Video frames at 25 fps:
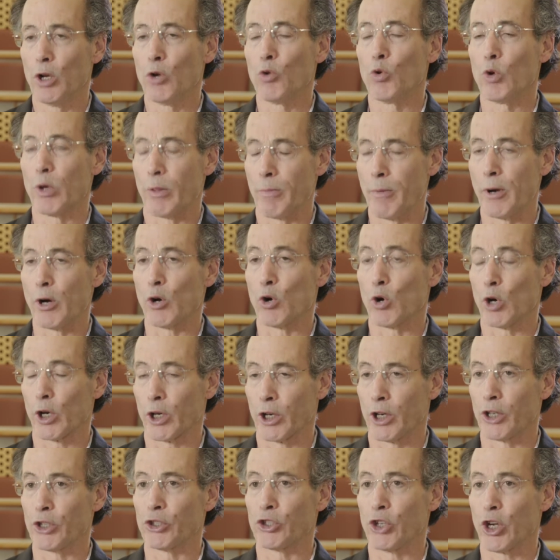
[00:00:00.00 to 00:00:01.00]
with my
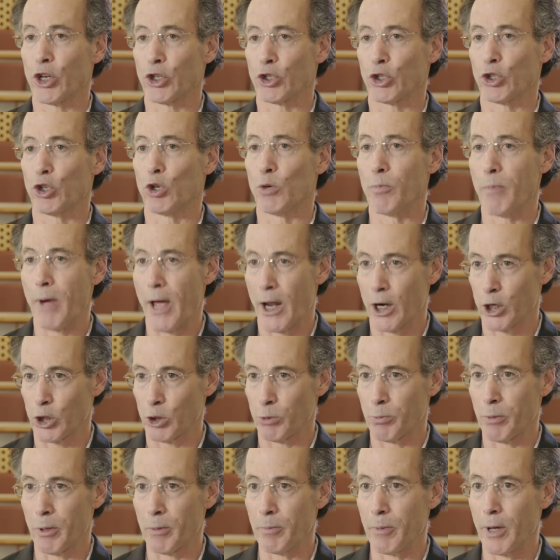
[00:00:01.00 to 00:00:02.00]
organizational
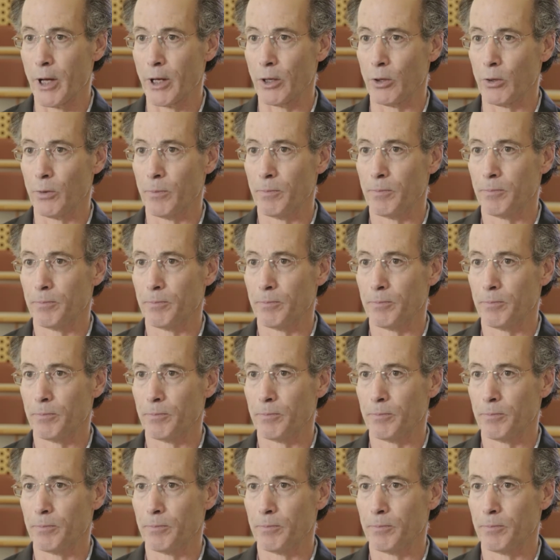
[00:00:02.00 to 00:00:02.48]
management model?